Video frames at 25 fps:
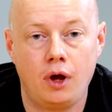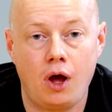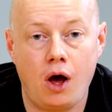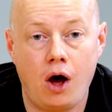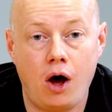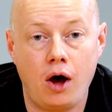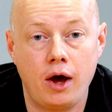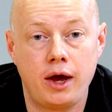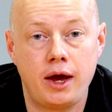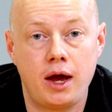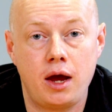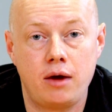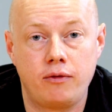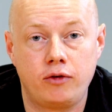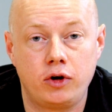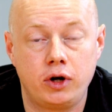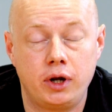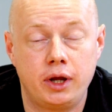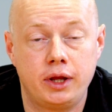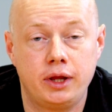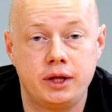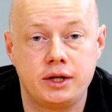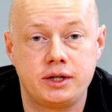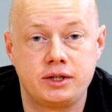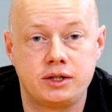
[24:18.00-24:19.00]
However,
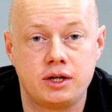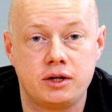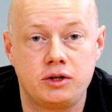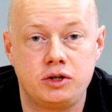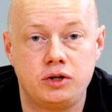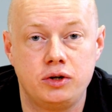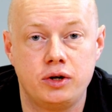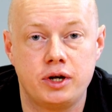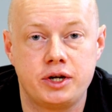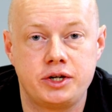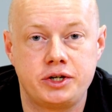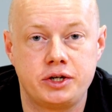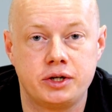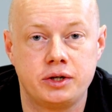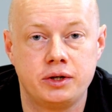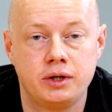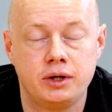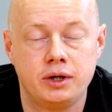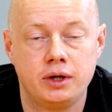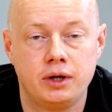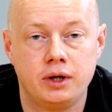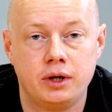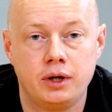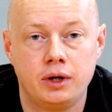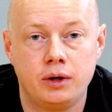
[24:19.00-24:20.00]
in this situation
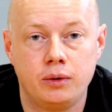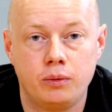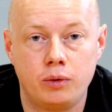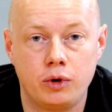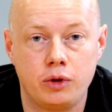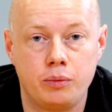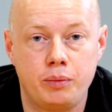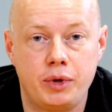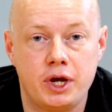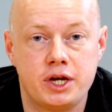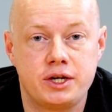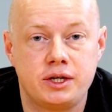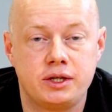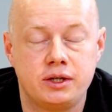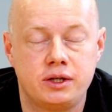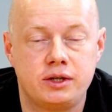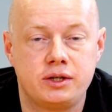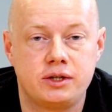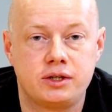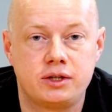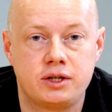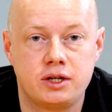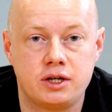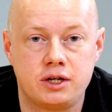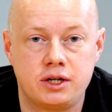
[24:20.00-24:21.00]
where the patient
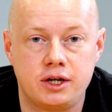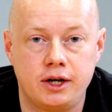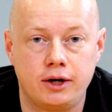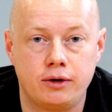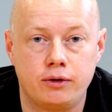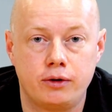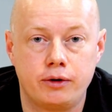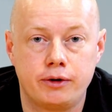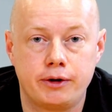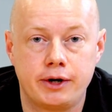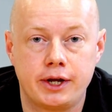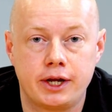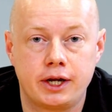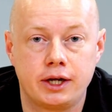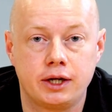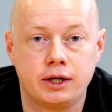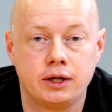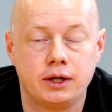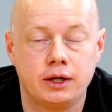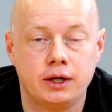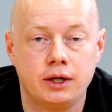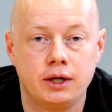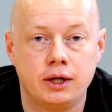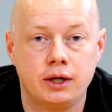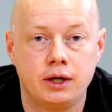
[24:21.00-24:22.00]
is deteriorating,